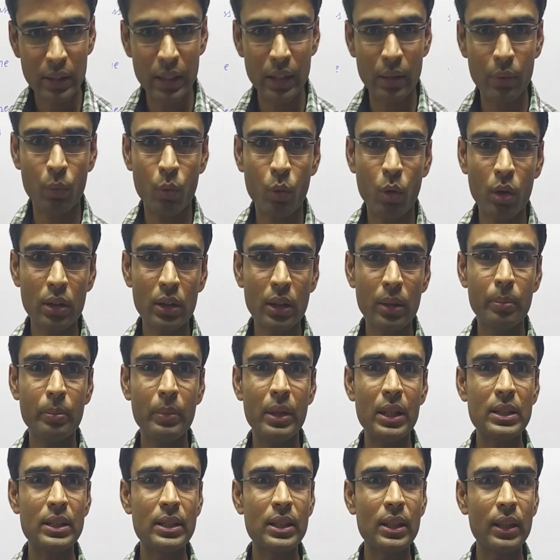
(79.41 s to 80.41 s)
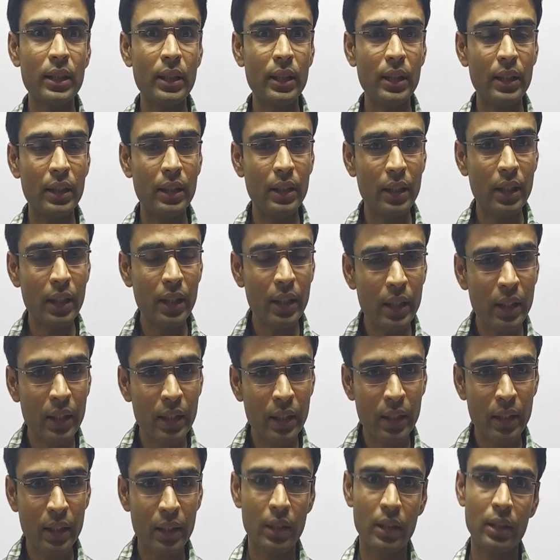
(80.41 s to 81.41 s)
then water measured in the
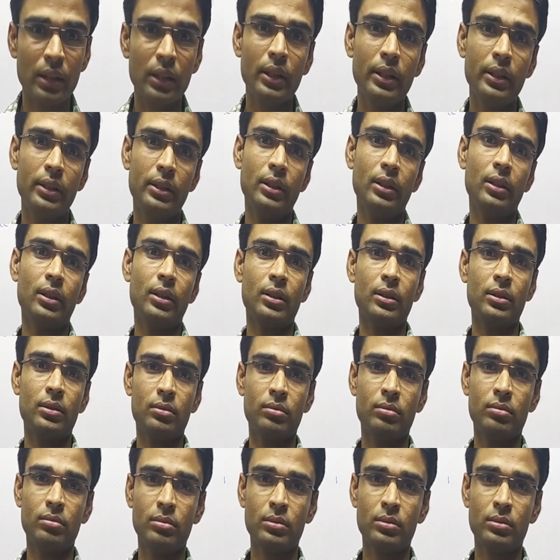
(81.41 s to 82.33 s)
liter.